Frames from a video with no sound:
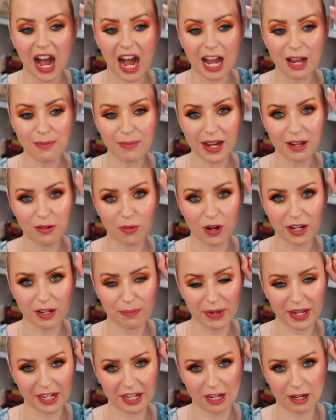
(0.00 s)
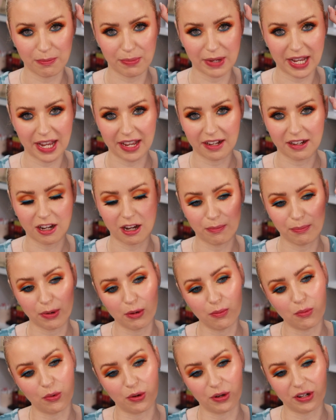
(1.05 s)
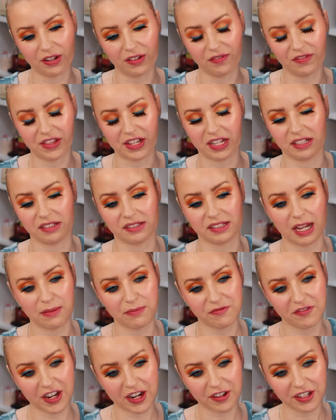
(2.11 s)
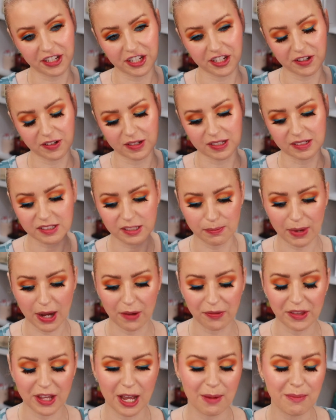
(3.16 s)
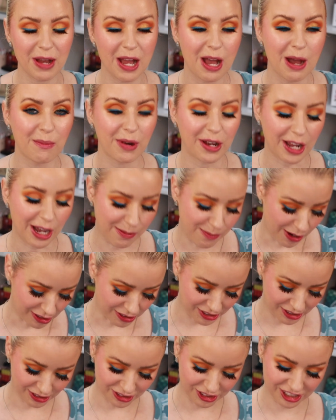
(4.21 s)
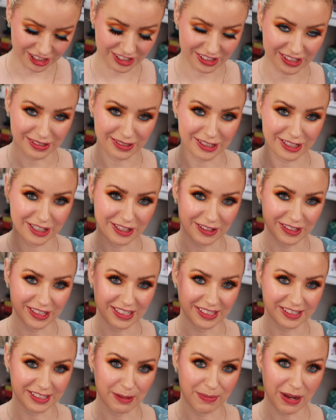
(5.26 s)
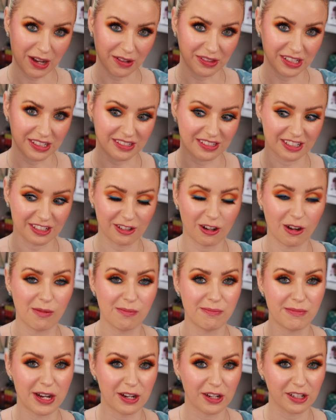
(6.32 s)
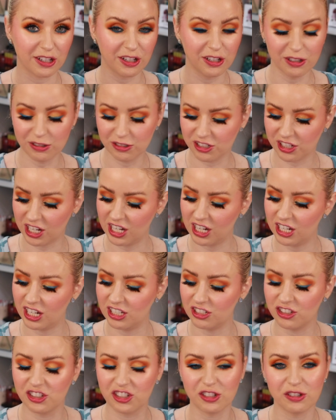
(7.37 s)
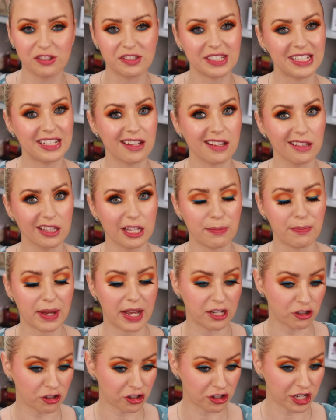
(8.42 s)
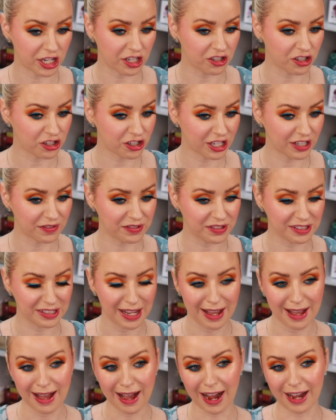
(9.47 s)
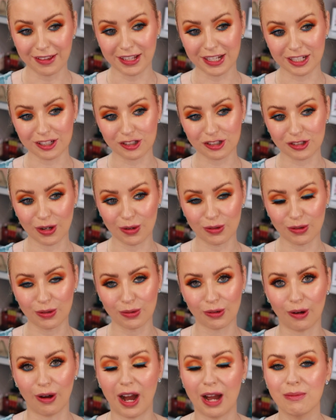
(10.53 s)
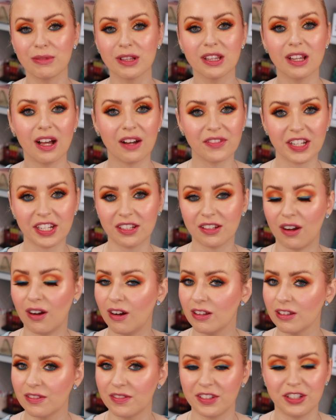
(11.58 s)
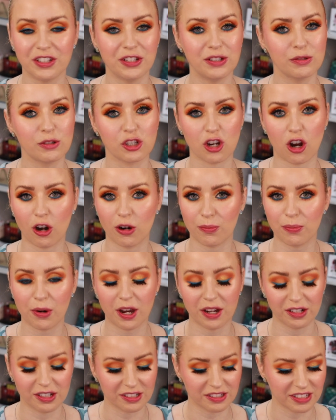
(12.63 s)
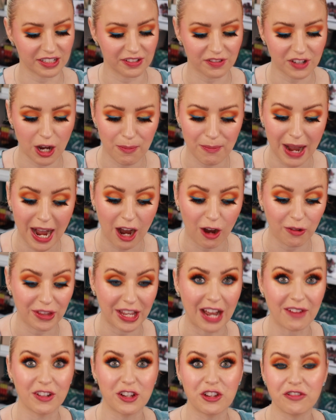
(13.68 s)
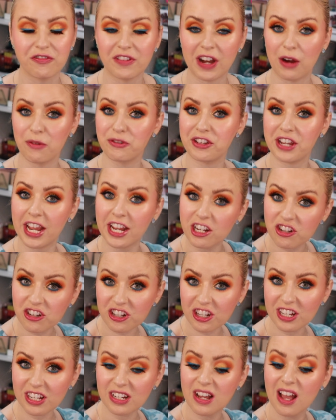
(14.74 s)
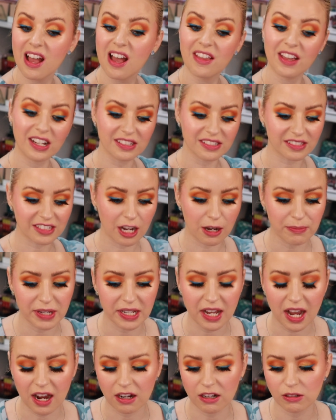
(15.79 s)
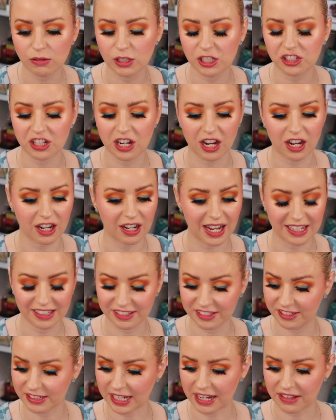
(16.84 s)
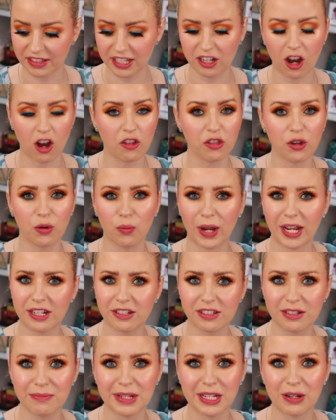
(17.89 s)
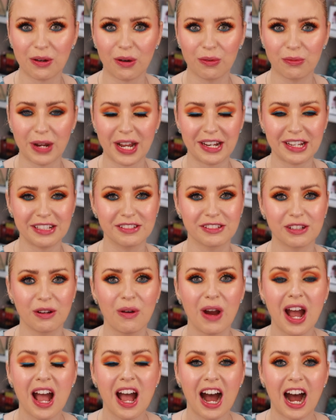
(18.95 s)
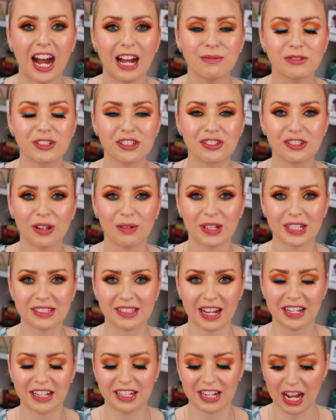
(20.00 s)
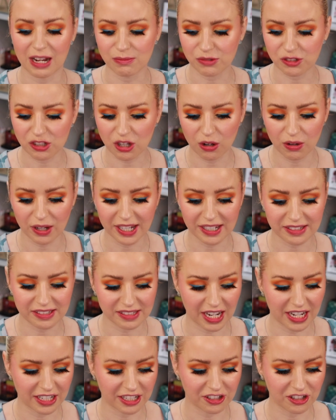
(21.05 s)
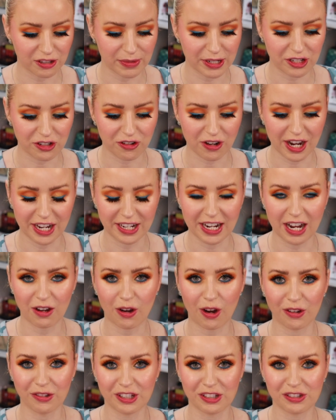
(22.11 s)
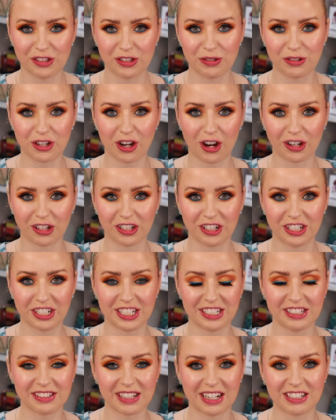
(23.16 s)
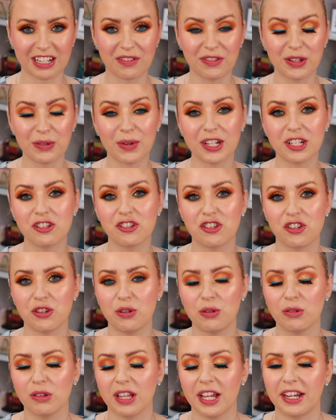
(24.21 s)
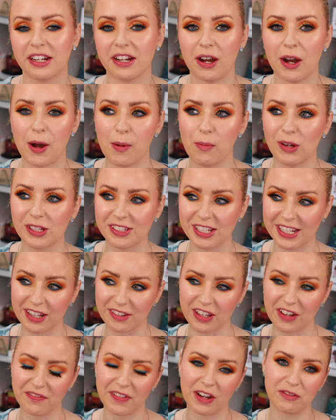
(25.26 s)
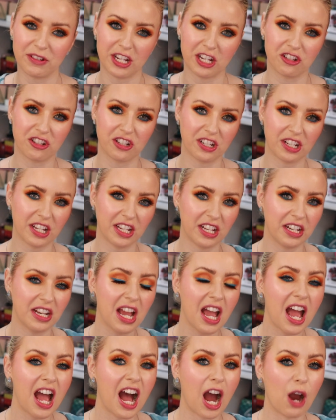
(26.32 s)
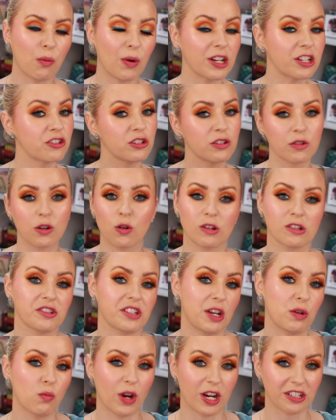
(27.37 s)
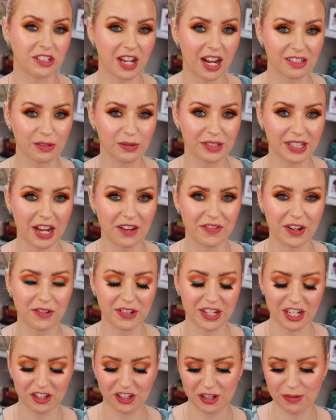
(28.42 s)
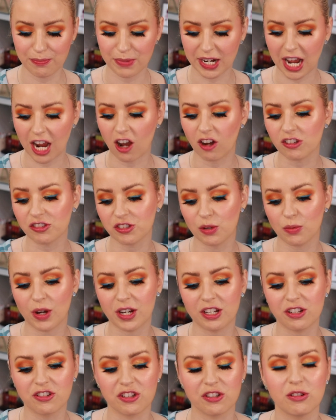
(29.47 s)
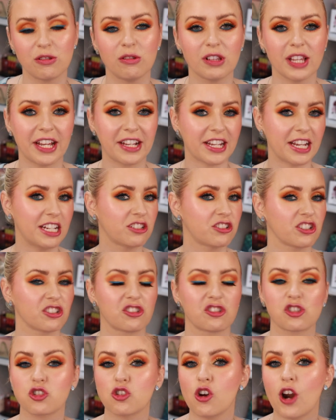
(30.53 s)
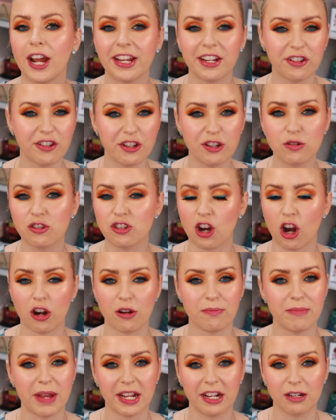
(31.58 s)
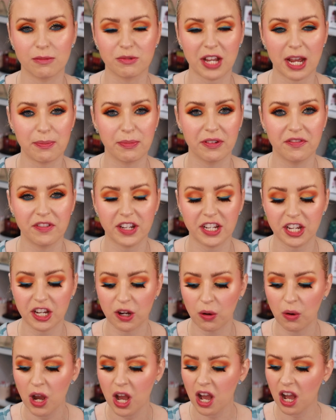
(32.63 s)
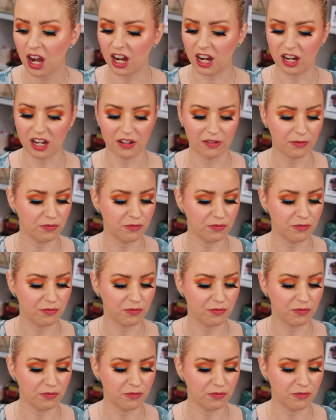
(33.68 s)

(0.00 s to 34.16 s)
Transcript: I might want to pick up a couple more of these. I'm very curious about them, but I'm also just as curious about these little Maracuja uh, Juicy Lip and Cheek Shifts. I think it's so cool. I'm loving all of the new Tarte products that have come out. They have a new foundation that is coming out, which uh, is, I think, on the way to me already. So I'm just so excited. I'm so excited to be trying out all these new Tarte goodies. I definitely want to do, like, um, once I get that foundation in, I want to do, of course, a wear test with that foundation, but I also want to do, like, a just trying new Tarte makeup type of video, uh,